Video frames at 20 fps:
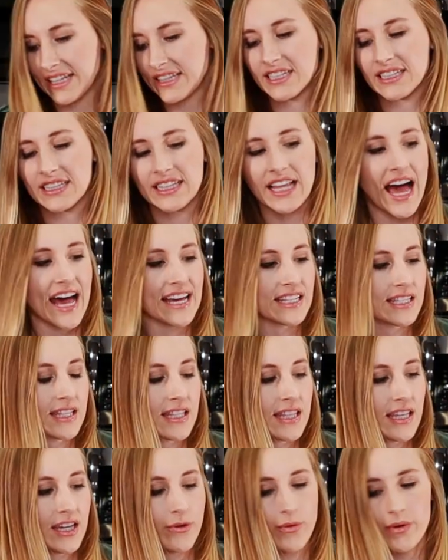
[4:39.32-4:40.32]
And the last
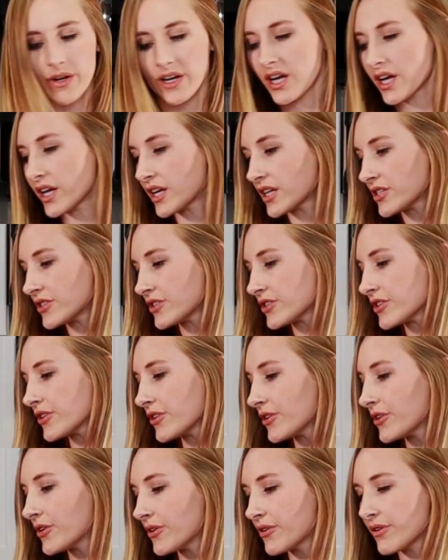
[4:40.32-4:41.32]
thing we're gonna
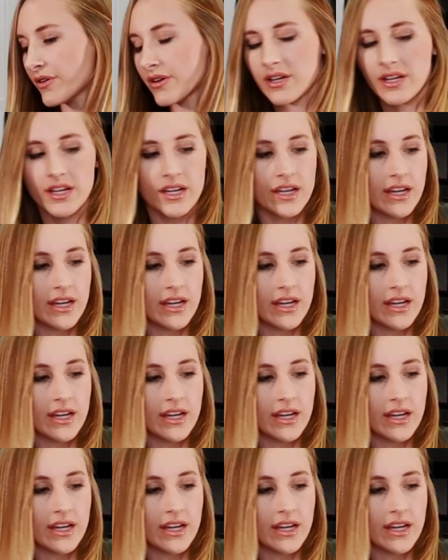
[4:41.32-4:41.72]
do